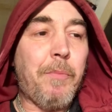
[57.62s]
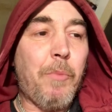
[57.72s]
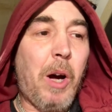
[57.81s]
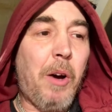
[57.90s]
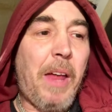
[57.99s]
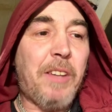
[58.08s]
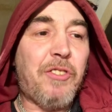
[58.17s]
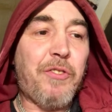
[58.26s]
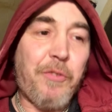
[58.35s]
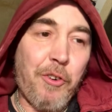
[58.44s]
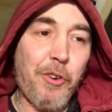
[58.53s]
Well, that's
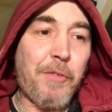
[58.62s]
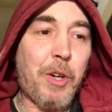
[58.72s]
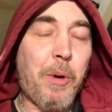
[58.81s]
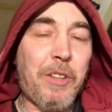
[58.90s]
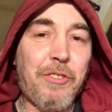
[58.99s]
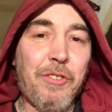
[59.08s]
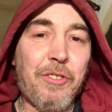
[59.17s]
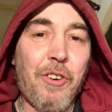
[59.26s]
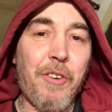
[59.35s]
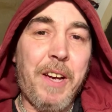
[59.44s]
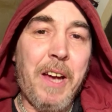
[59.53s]
for another question,
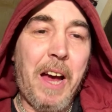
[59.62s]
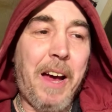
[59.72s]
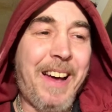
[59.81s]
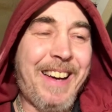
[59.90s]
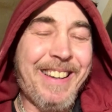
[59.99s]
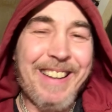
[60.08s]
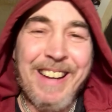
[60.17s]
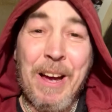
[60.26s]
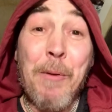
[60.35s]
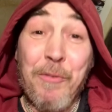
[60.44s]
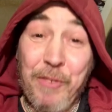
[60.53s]
sorry.
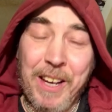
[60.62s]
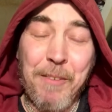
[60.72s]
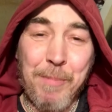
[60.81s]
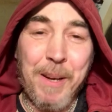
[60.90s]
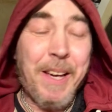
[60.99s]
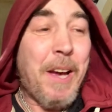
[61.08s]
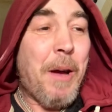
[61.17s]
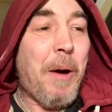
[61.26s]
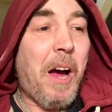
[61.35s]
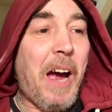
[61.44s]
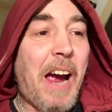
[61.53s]
Forgive me.
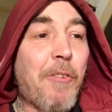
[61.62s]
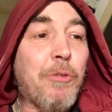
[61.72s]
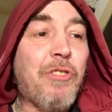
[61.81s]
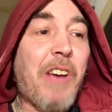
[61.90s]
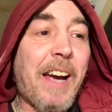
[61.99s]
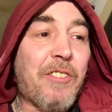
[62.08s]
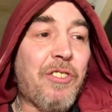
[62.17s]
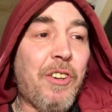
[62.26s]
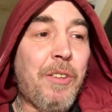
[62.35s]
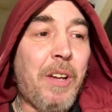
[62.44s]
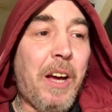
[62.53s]
Harold
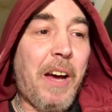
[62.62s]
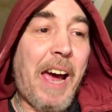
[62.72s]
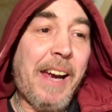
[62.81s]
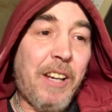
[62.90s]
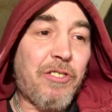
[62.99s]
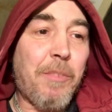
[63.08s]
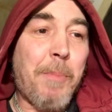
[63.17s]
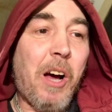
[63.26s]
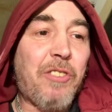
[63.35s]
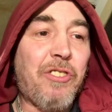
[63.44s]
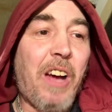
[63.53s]
Saxon, alias the
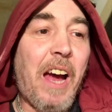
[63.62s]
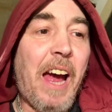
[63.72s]
Master,